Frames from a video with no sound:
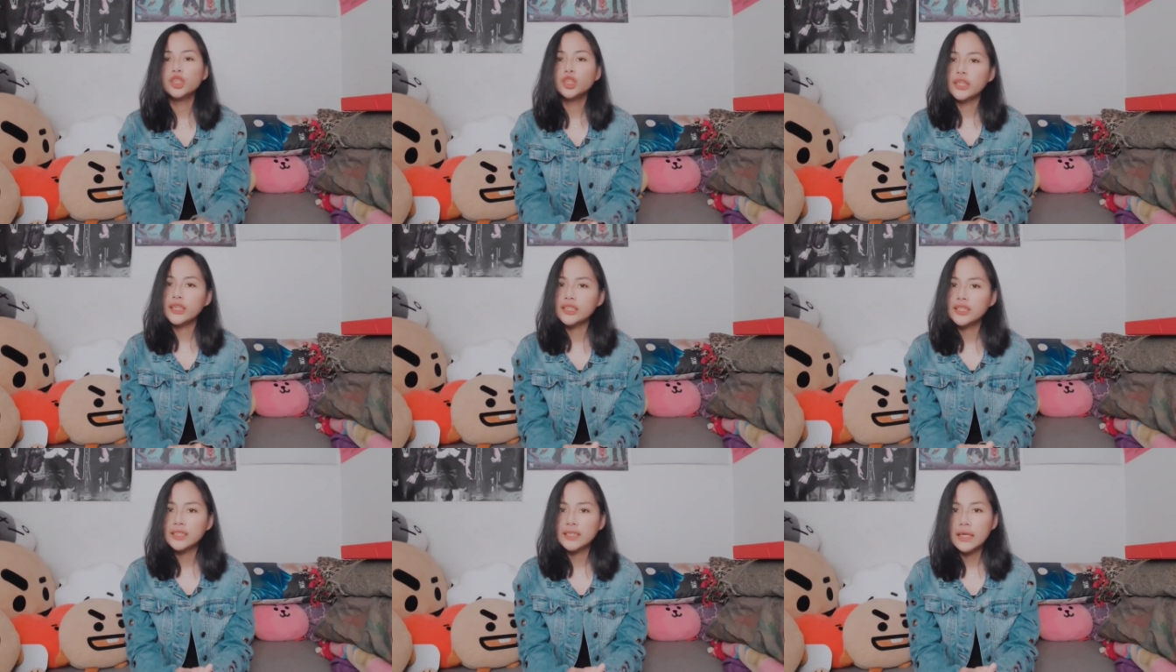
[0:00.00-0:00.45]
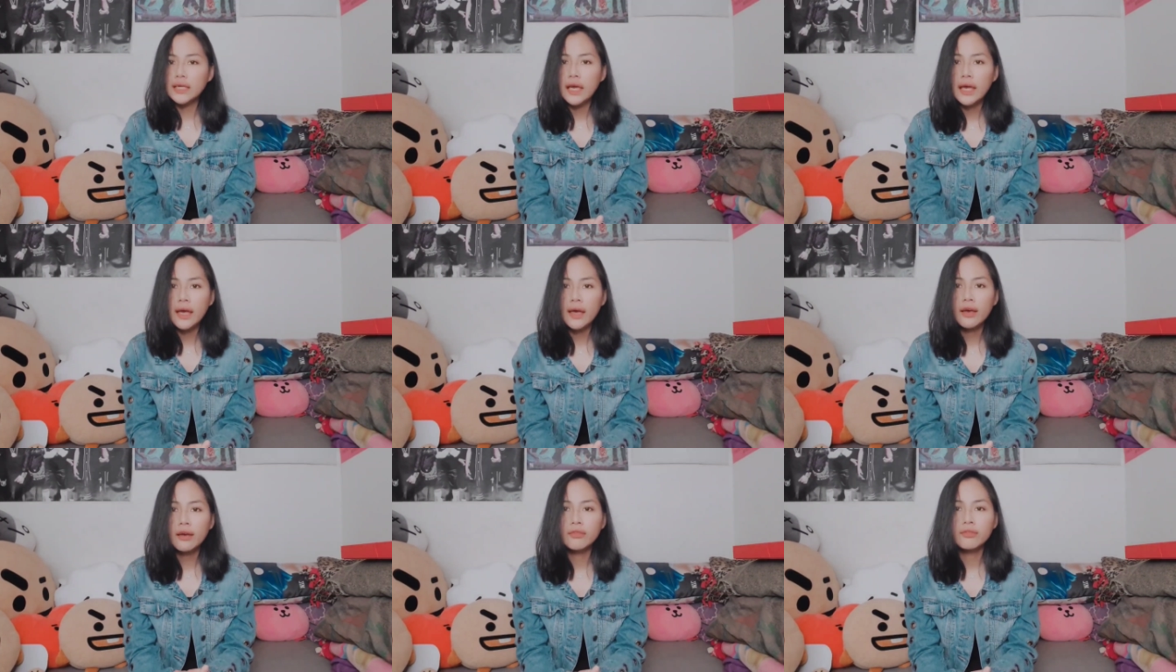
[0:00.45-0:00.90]

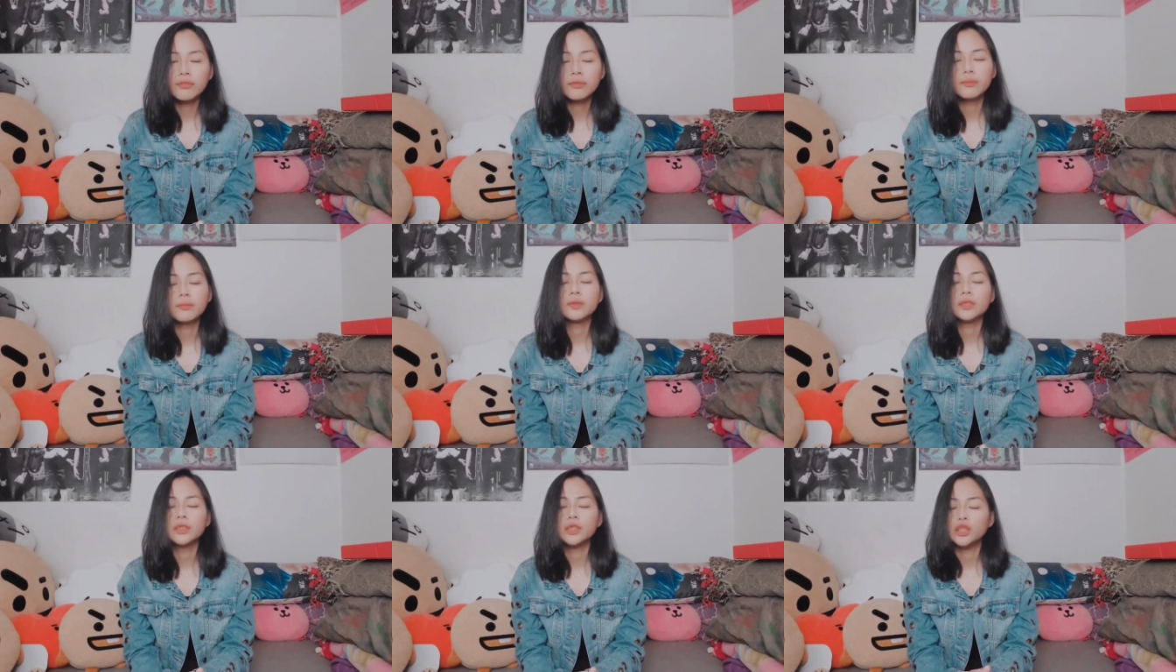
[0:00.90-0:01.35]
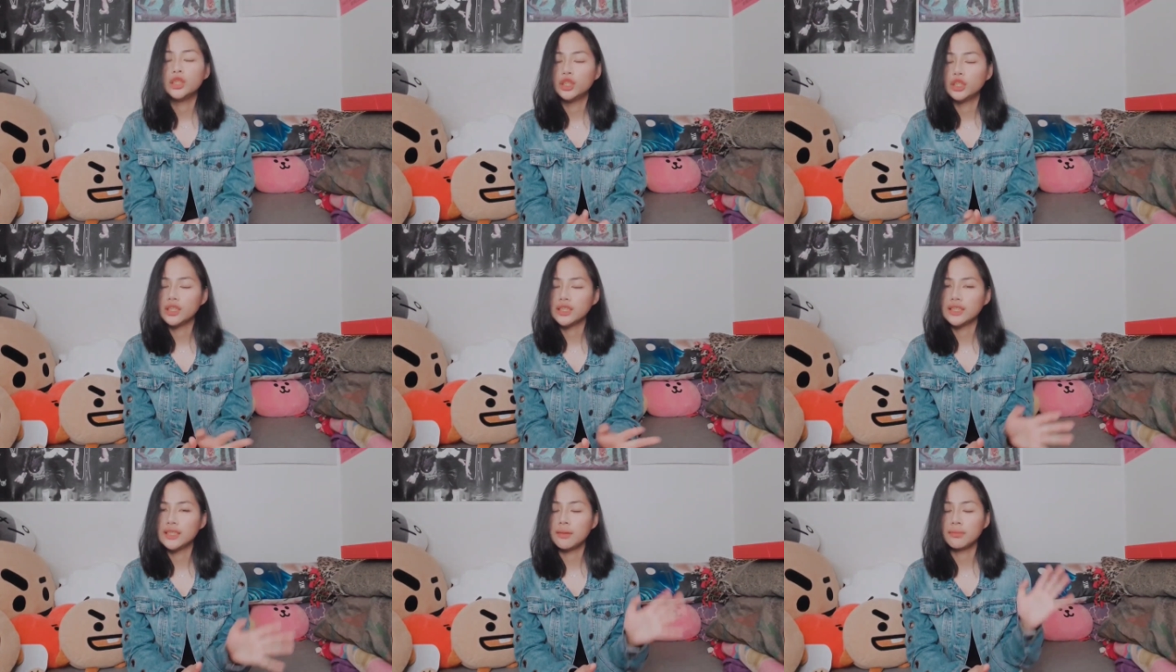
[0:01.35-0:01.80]
JSF is
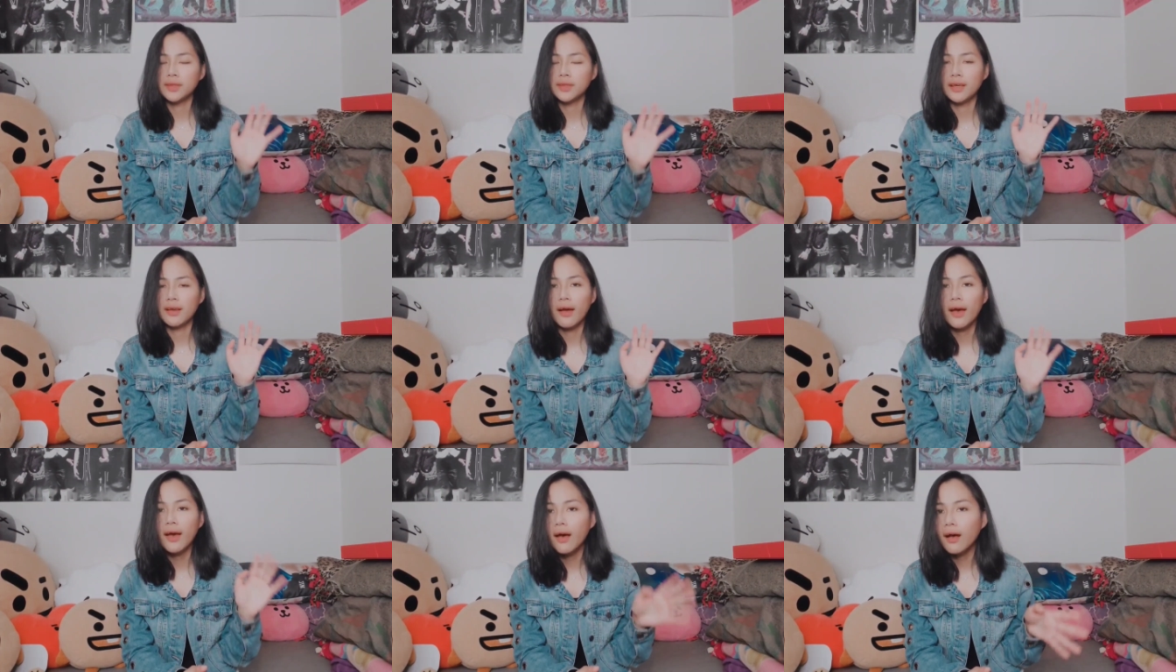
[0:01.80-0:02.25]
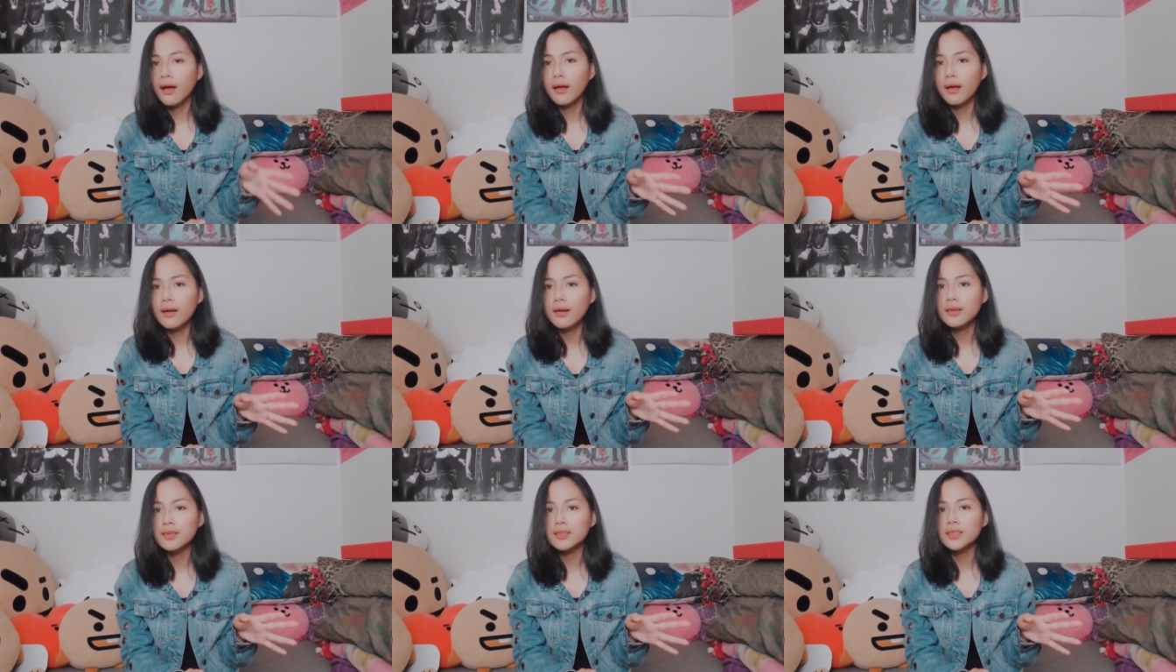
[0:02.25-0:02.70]
just something
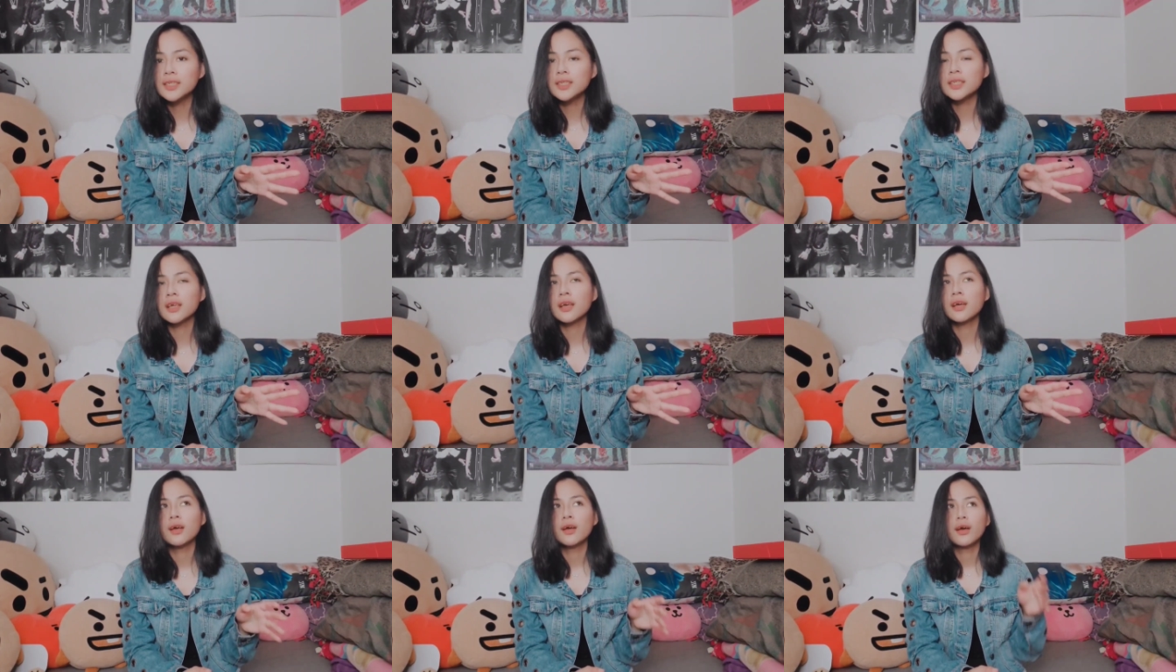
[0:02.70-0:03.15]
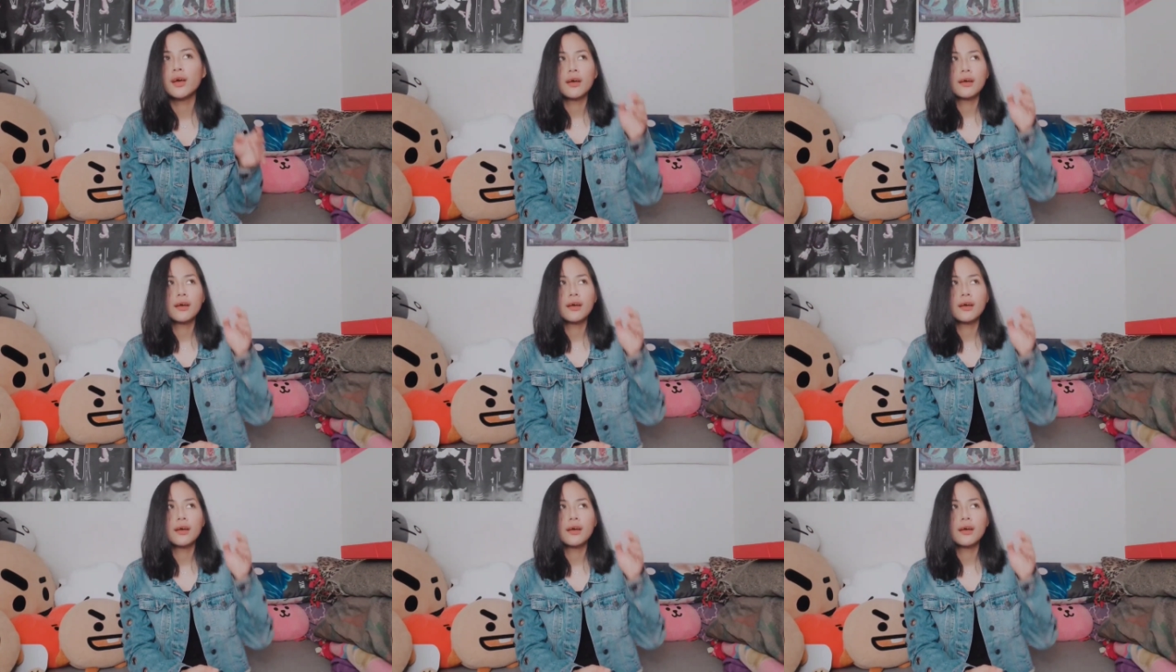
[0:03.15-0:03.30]
else.